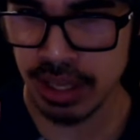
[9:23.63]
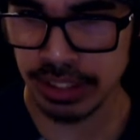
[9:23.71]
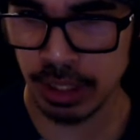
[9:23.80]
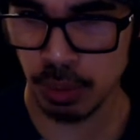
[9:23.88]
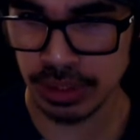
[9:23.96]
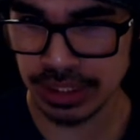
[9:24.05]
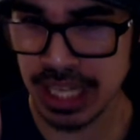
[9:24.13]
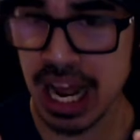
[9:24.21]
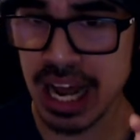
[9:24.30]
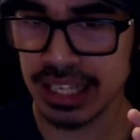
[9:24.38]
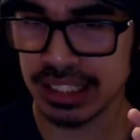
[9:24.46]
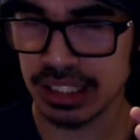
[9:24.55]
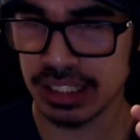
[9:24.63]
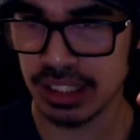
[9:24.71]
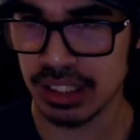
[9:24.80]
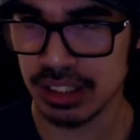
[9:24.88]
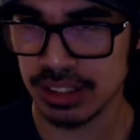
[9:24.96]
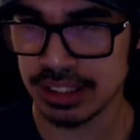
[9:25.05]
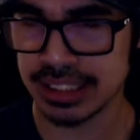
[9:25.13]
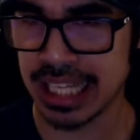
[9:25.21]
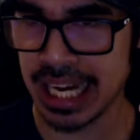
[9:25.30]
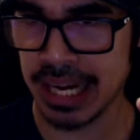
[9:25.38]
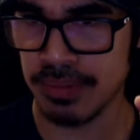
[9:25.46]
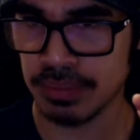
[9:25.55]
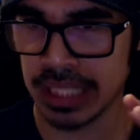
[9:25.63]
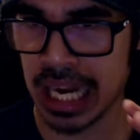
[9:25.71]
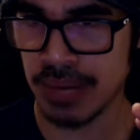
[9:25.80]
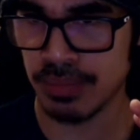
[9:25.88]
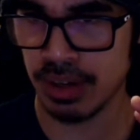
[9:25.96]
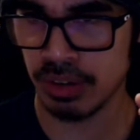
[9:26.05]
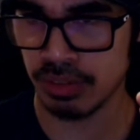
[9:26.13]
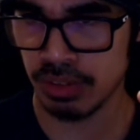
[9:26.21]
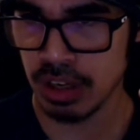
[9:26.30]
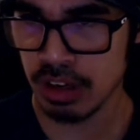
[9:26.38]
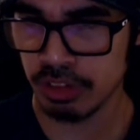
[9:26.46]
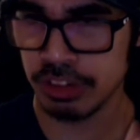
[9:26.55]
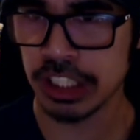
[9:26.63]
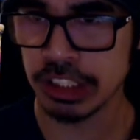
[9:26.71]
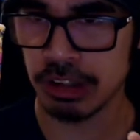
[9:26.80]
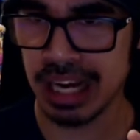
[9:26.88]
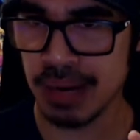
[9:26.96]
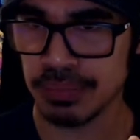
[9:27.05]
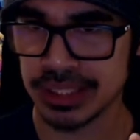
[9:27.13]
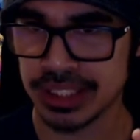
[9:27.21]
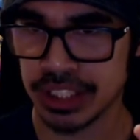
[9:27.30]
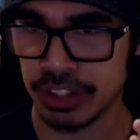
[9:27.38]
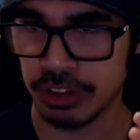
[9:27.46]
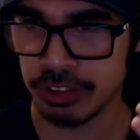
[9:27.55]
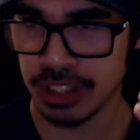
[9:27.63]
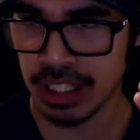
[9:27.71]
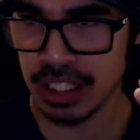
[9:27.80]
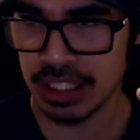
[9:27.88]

There was not the same type of filler episode